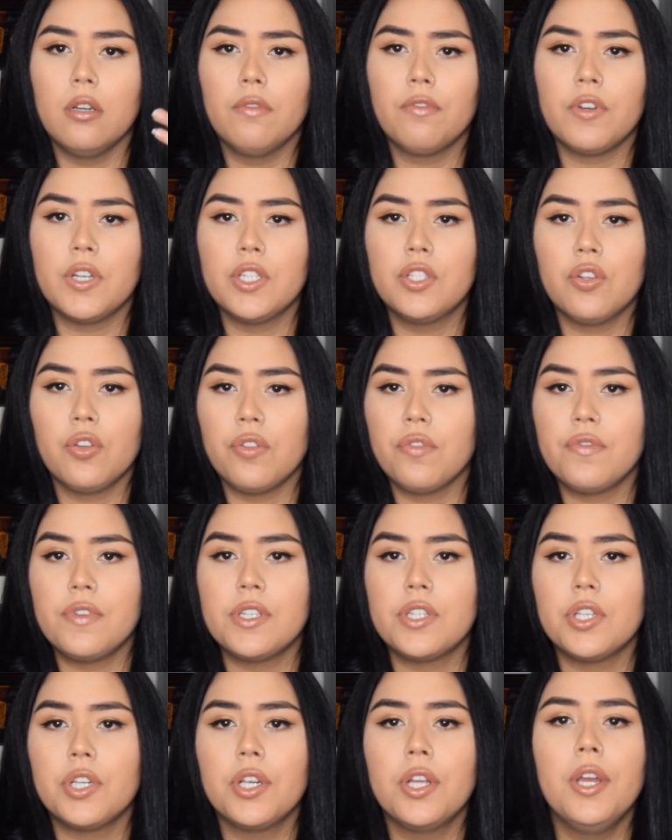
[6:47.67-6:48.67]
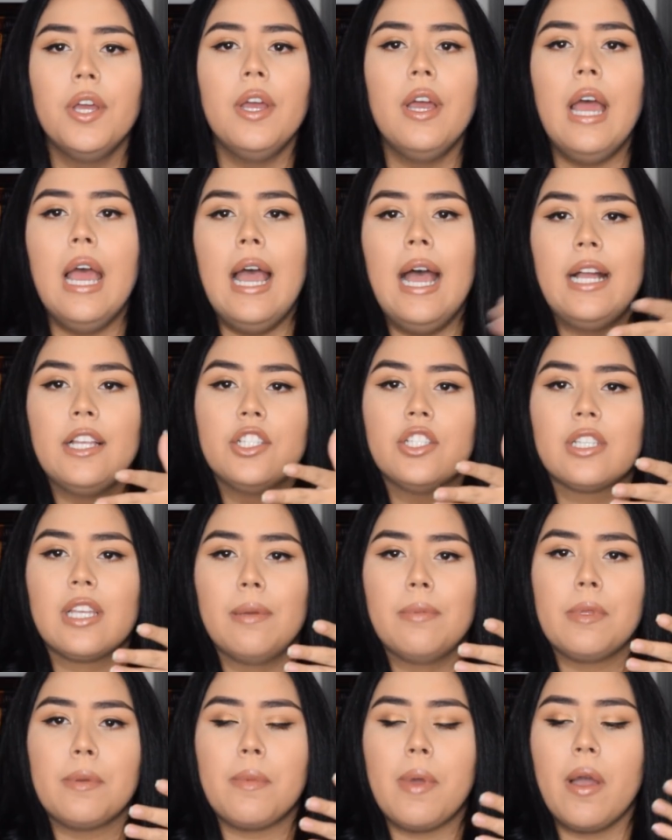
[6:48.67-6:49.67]
fridge or the freezer, I just
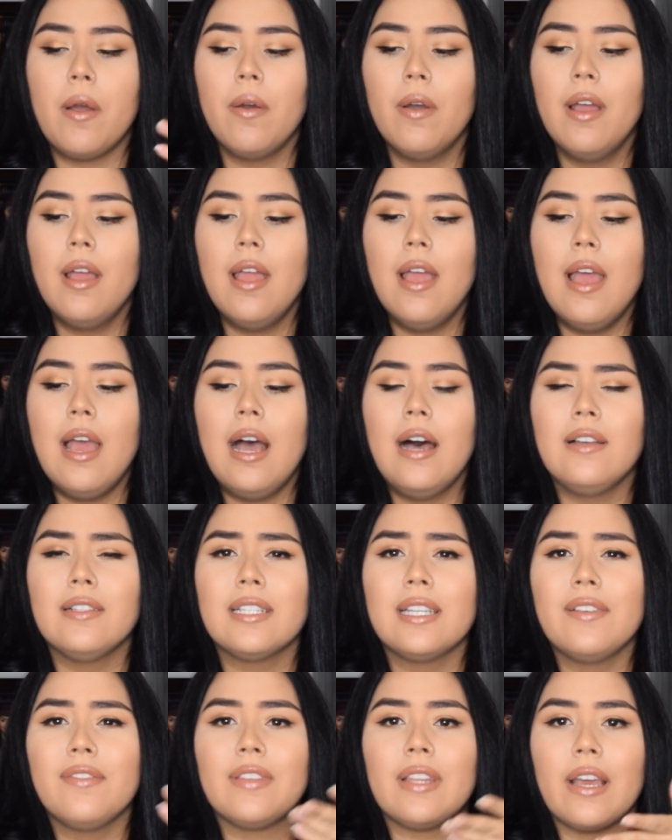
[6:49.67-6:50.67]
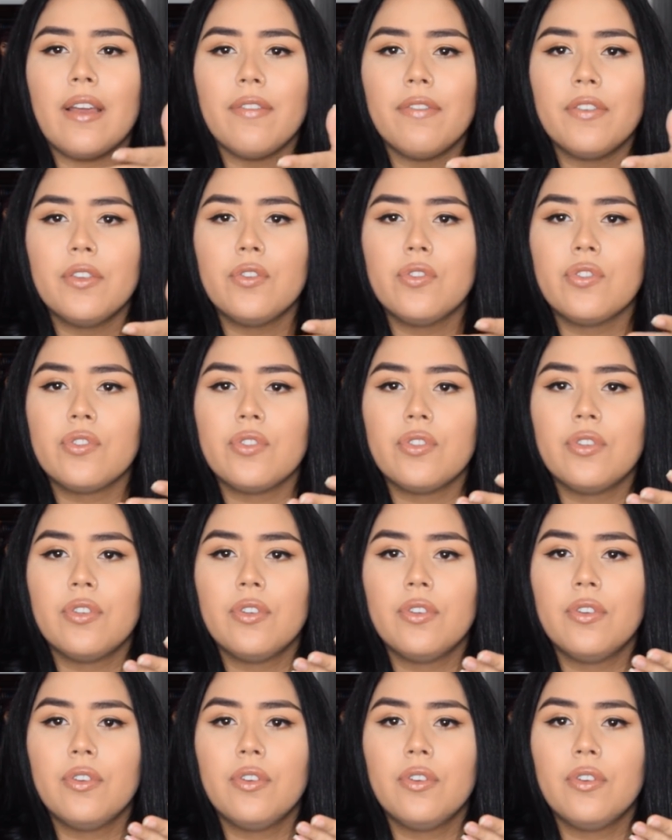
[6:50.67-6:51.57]
kept them out. I was like, if that feels